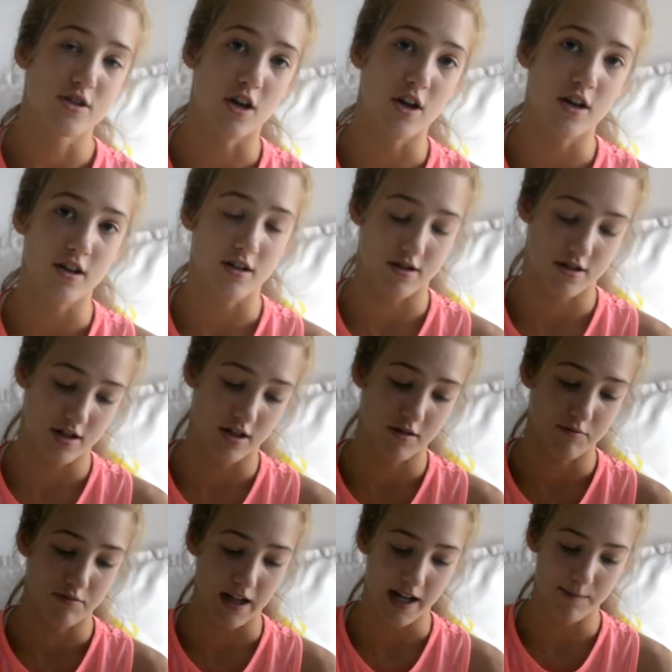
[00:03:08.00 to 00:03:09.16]
Don't
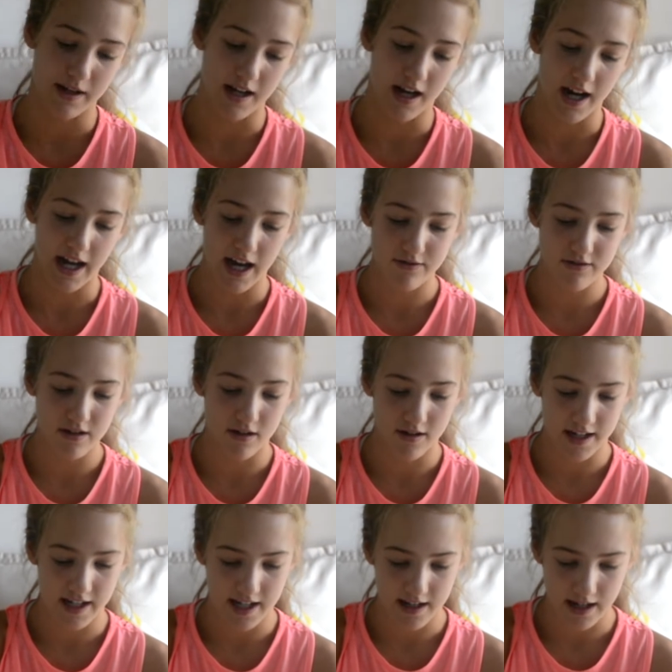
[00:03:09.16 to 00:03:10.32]
blame me. I have it on
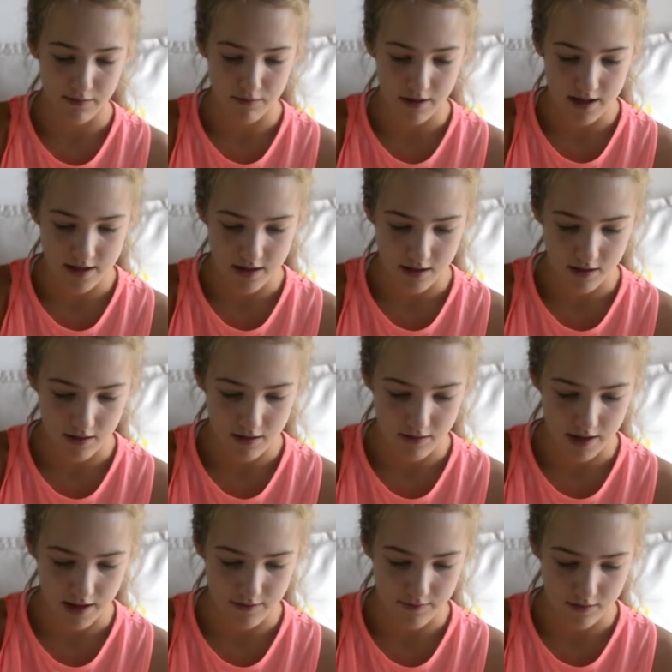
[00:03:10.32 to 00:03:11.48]
here like 1, 2,
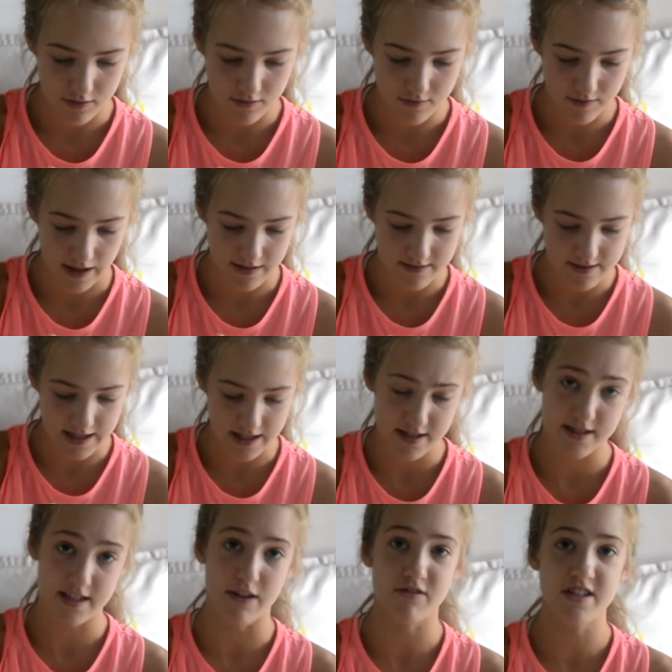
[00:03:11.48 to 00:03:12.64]
3, 4, 5, 6,
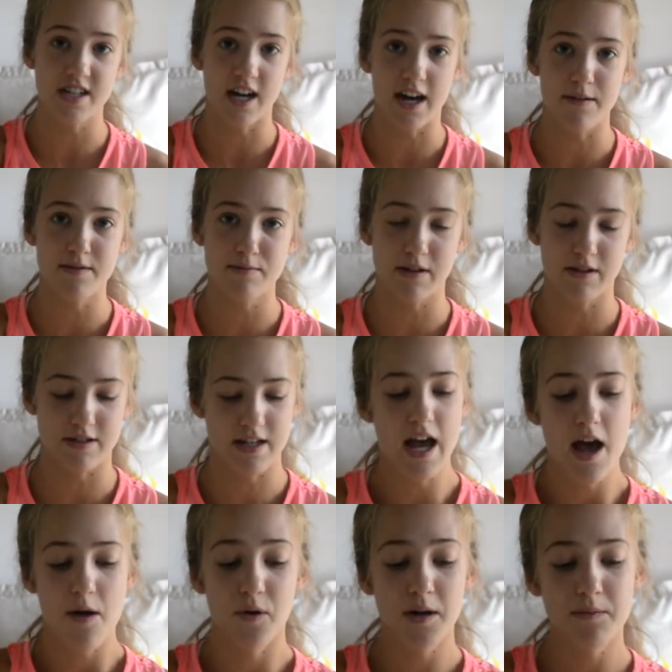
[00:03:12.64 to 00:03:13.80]
7 times because
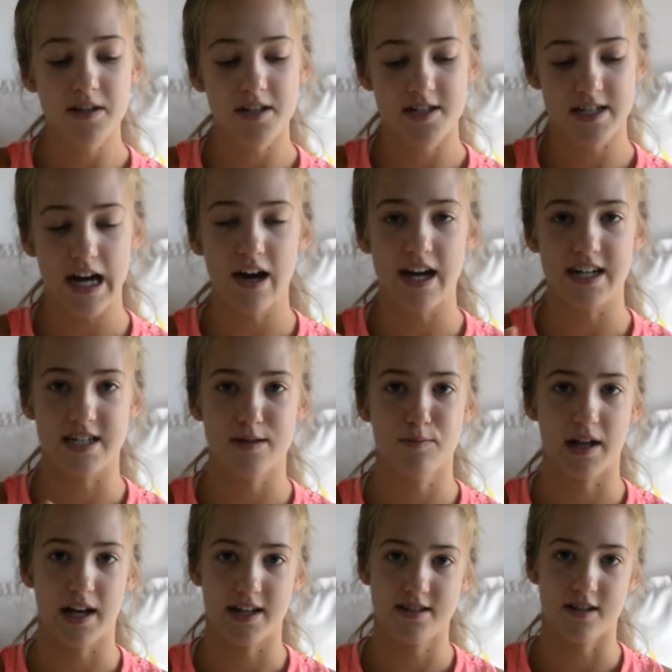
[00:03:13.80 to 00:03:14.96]
when I'm in the shower, I just
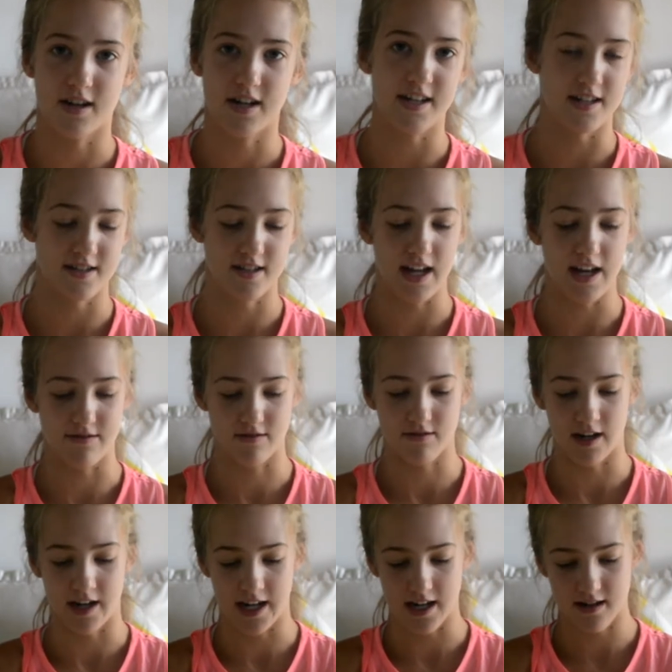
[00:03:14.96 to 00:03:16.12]
play it so it doesn't ever
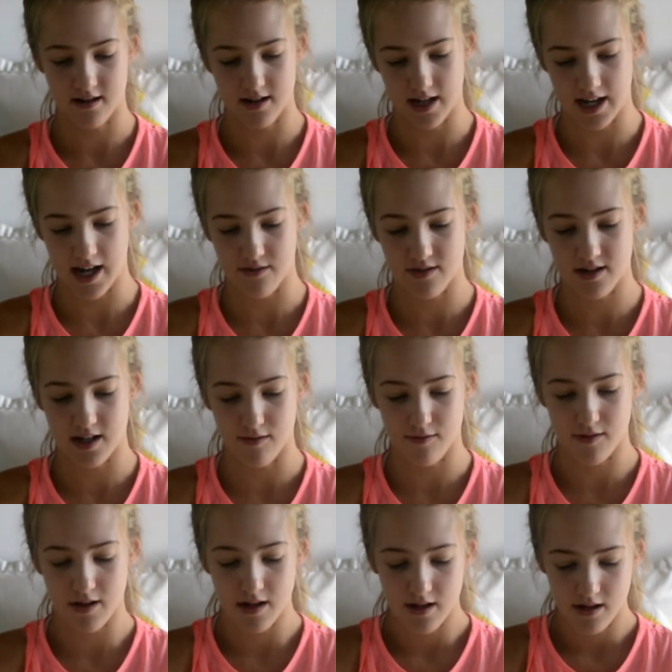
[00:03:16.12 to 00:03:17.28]
run out. I have enough
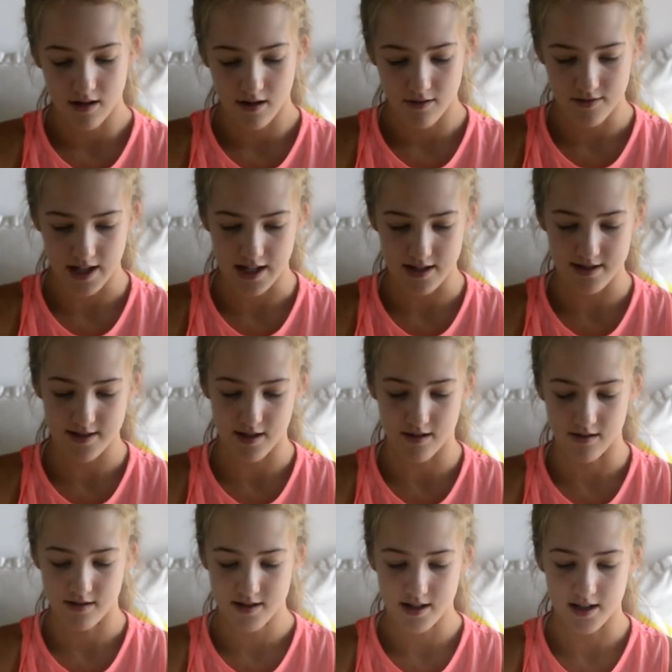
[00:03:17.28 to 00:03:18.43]
of that
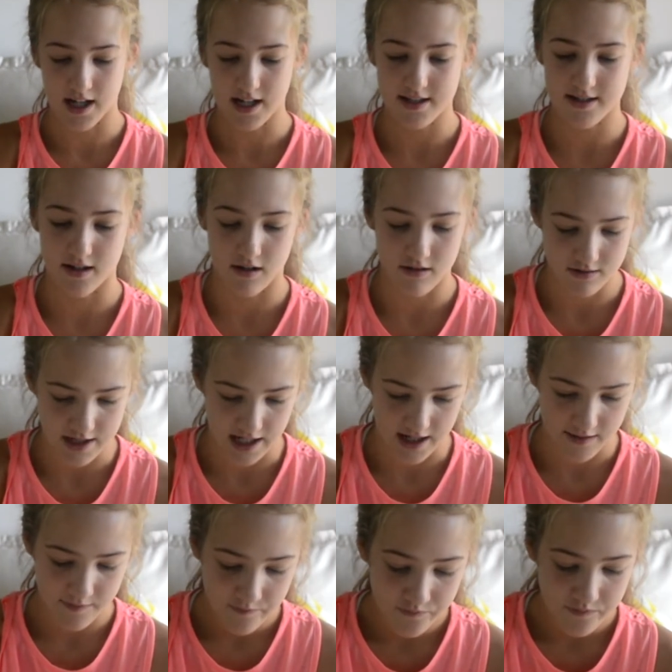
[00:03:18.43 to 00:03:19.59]
song to last the whole shower.
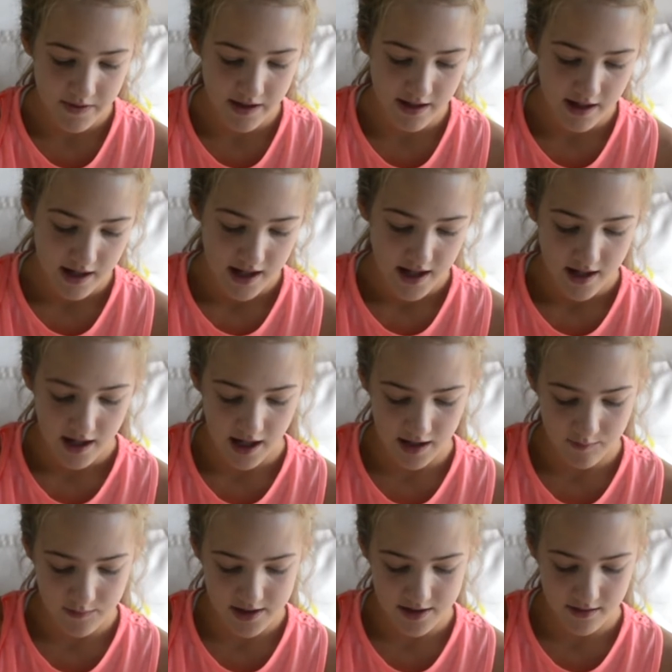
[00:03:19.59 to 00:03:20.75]

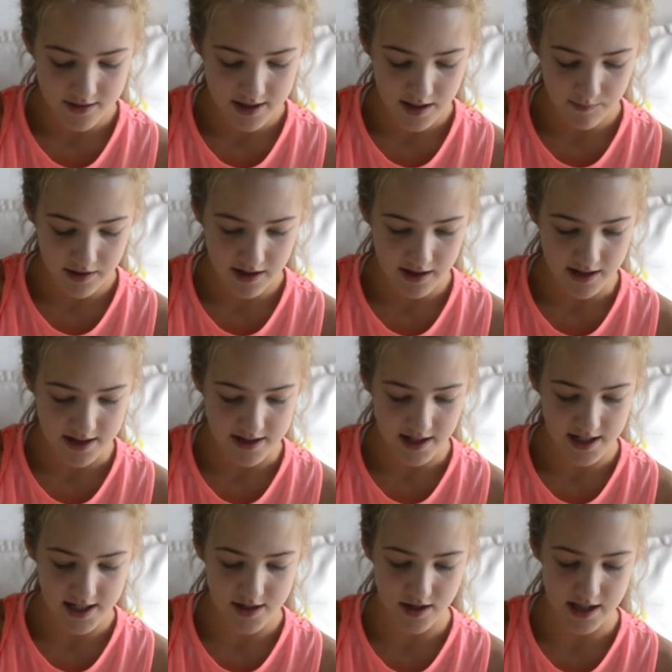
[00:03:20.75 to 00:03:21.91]
The songs I've been
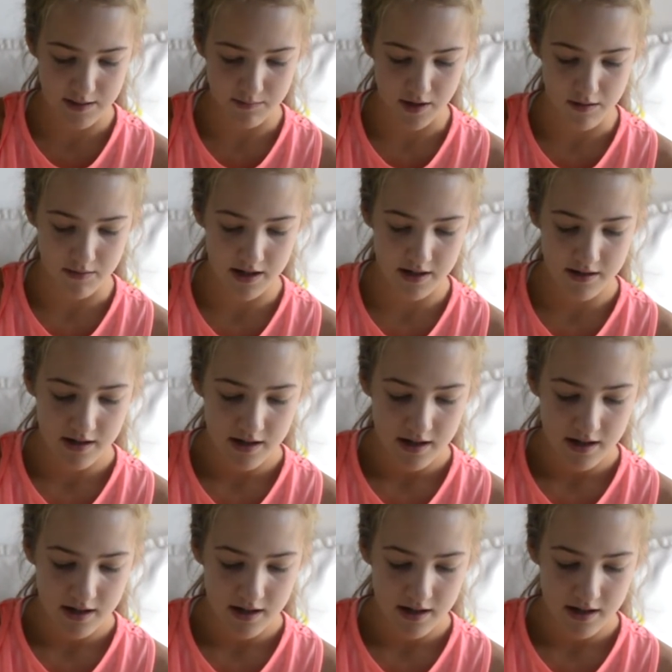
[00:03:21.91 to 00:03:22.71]
listening to at the moment,